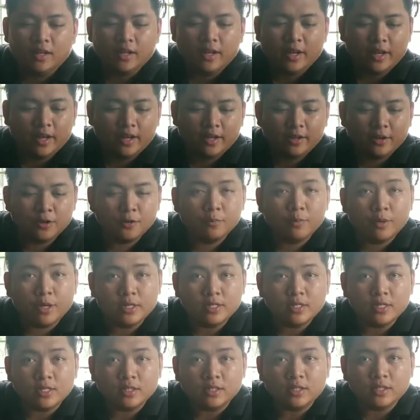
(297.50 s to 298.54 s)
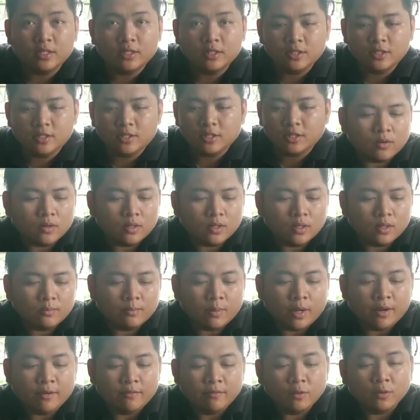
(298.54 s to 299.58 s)
and you're basically good to go.
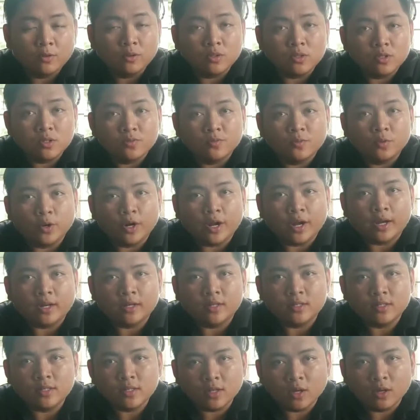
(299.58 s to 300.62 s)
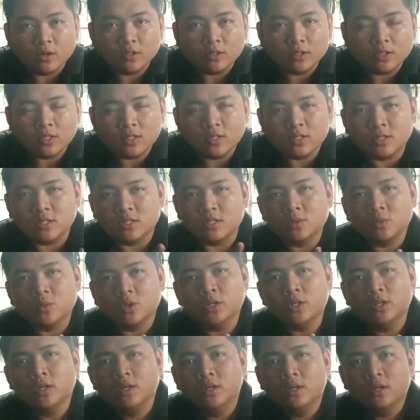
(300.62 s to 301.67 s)
My rules for adding salt is this
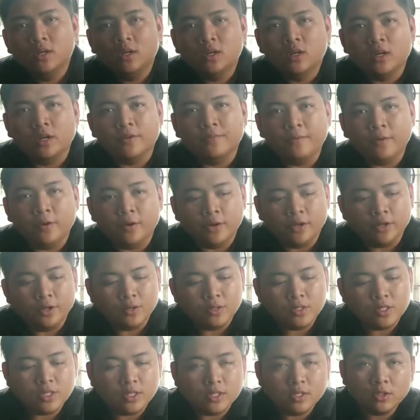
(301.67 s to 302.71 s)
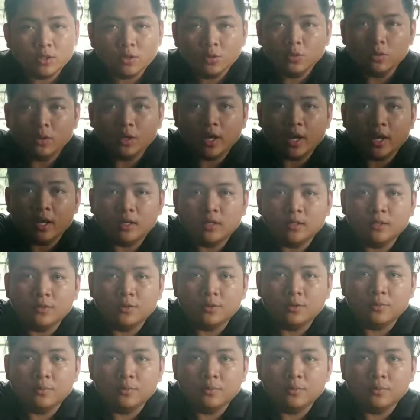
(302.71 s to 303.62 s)
one. If you're using a 2-gallon or